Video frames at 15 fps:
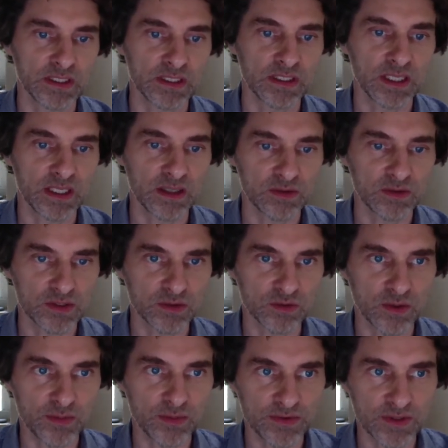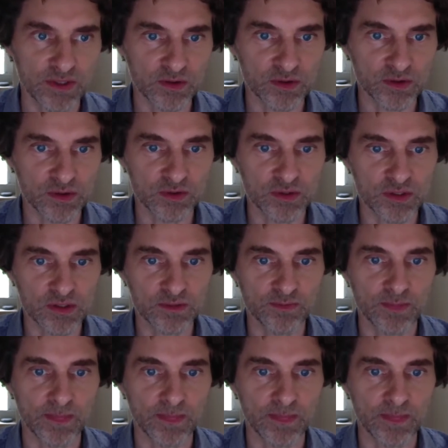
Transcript: Inherited Neuropathy Consortium.